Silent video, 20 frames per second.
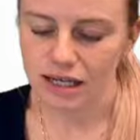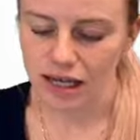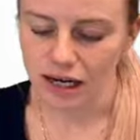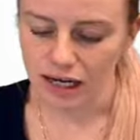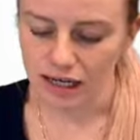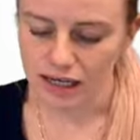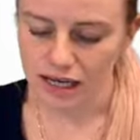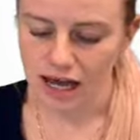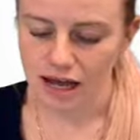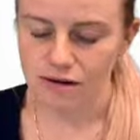And
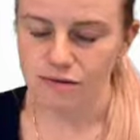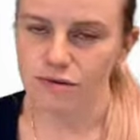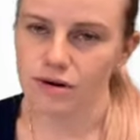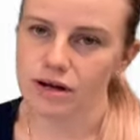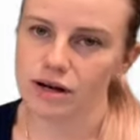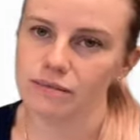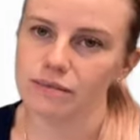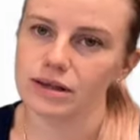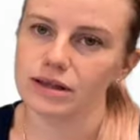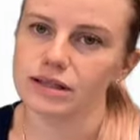again, we're
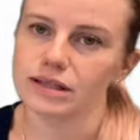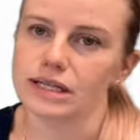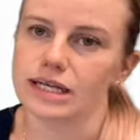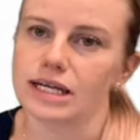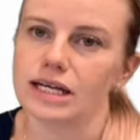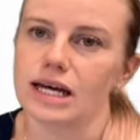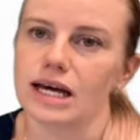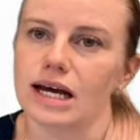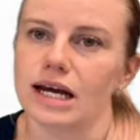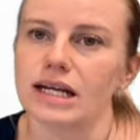going to be
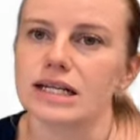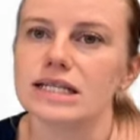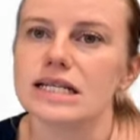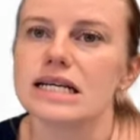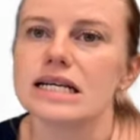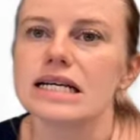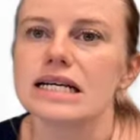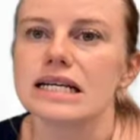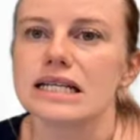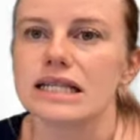looking at
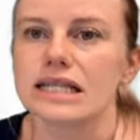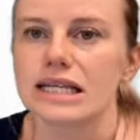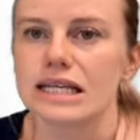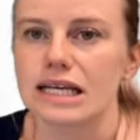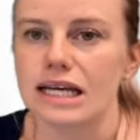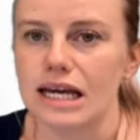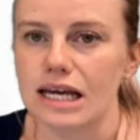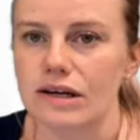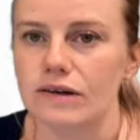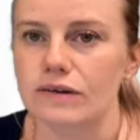the
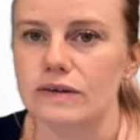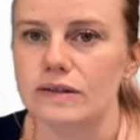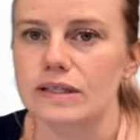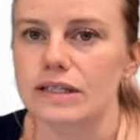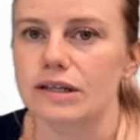angles.